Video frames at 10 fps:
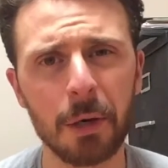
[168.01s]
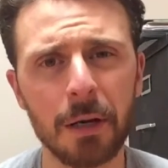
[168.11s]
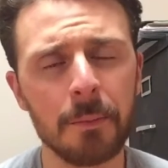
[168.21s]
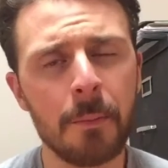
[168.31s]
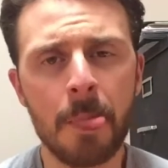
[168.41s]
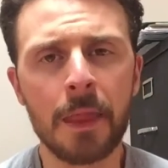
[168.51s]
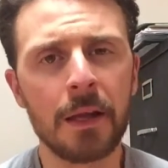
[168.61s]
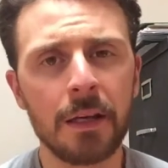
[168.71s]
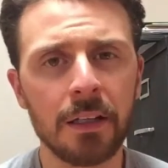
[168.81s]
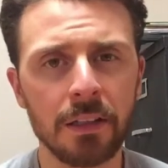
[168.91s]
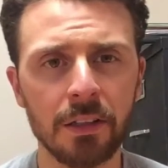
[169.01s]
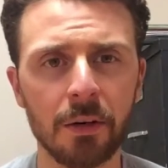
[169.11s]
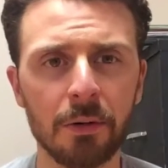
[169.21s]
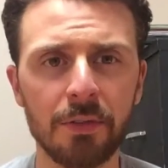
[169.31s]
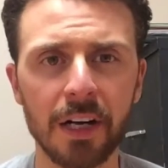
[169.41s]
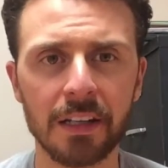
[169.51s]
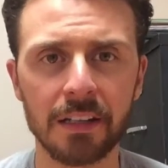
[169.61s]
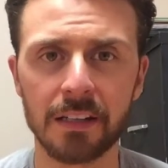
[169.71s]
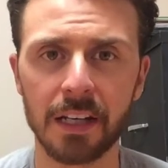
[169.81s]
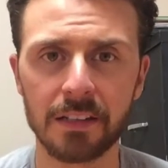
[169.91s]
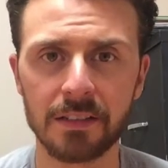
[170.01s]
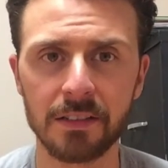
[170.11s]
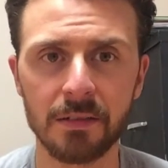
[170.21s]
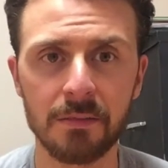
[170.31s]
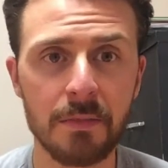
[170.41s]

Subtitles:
But we're finding that that's